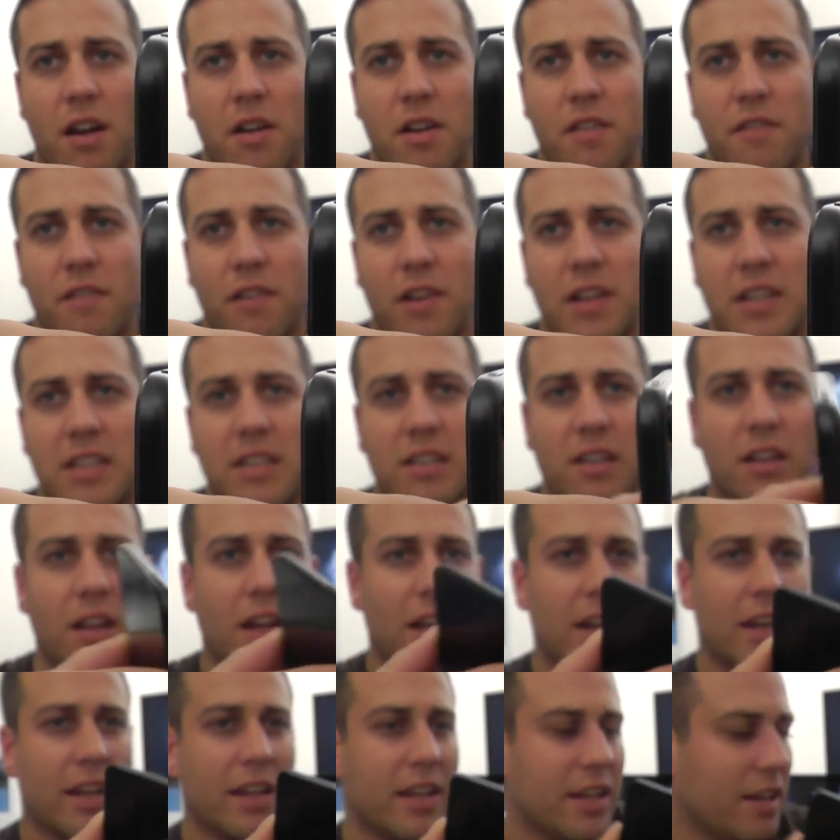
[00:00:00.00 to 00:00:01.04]
only very
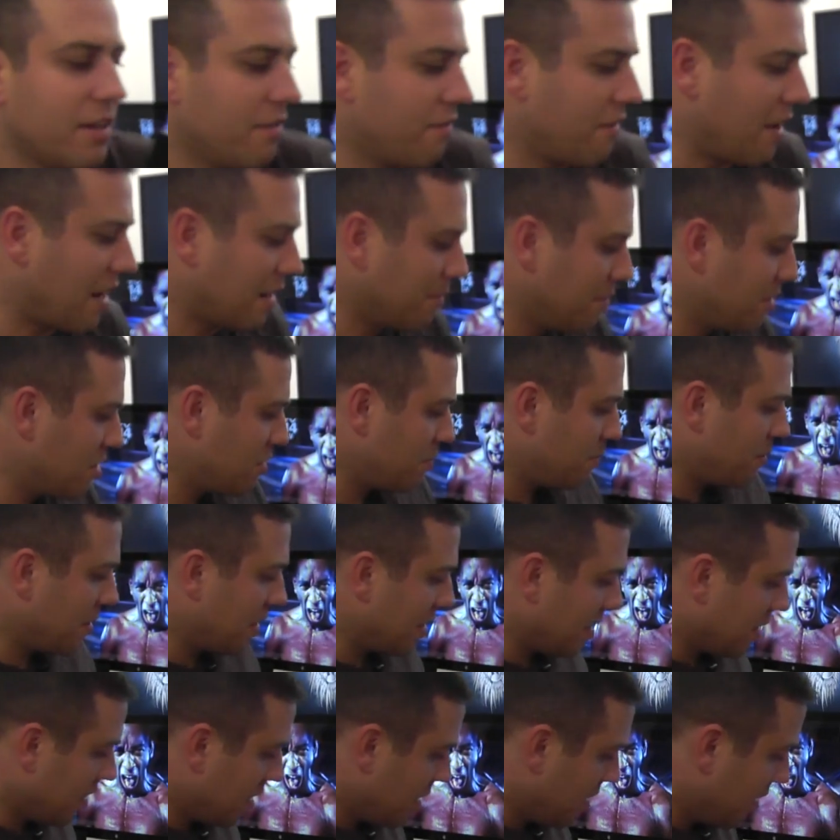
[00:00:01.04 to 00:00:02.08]
slightly. In fact, let me just put
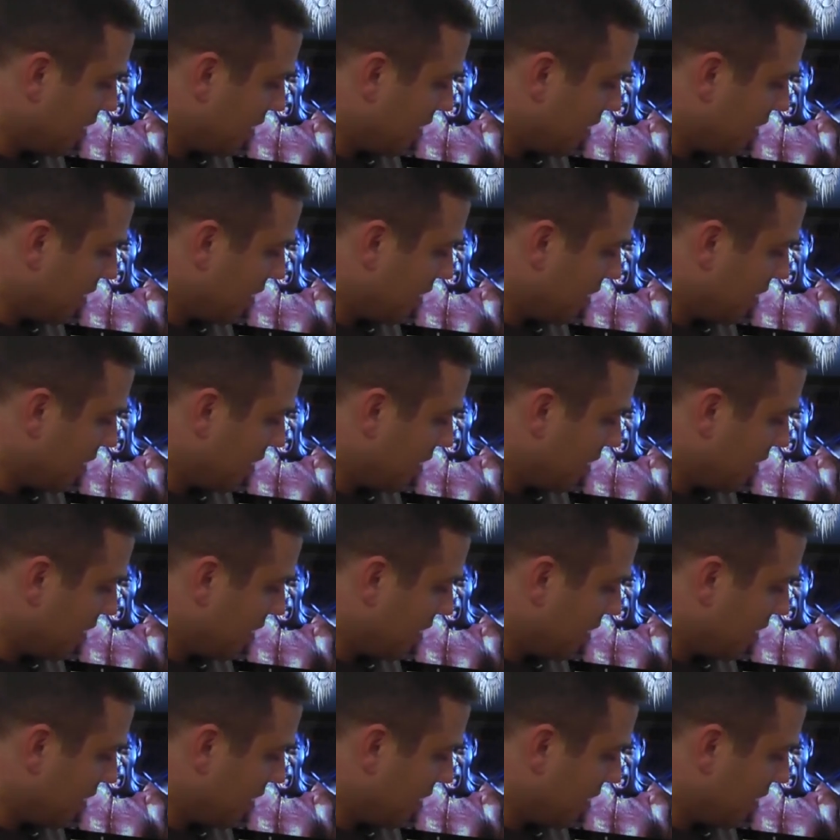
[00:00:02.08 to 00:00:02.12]
it